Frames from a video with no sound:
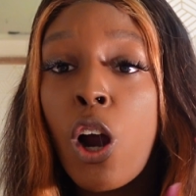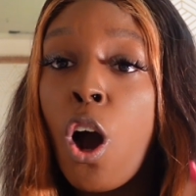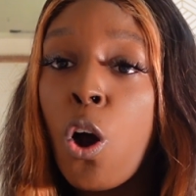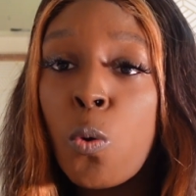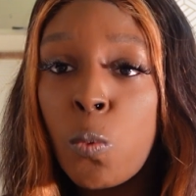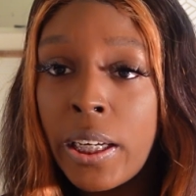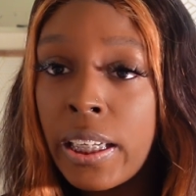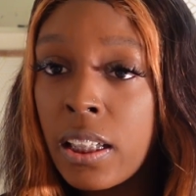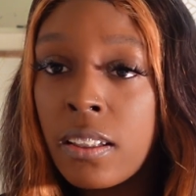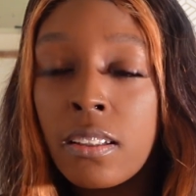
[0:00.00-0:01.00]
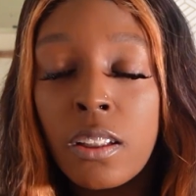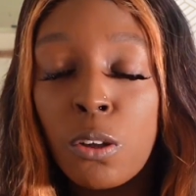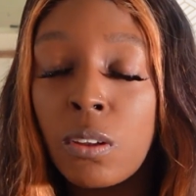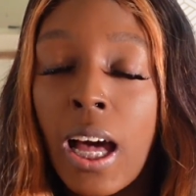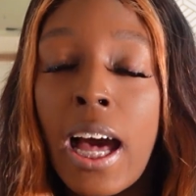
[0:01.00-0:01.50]
a whole week, no
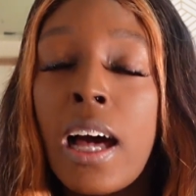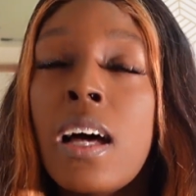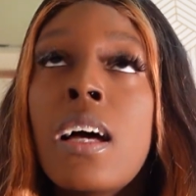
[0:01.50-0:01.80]
lie.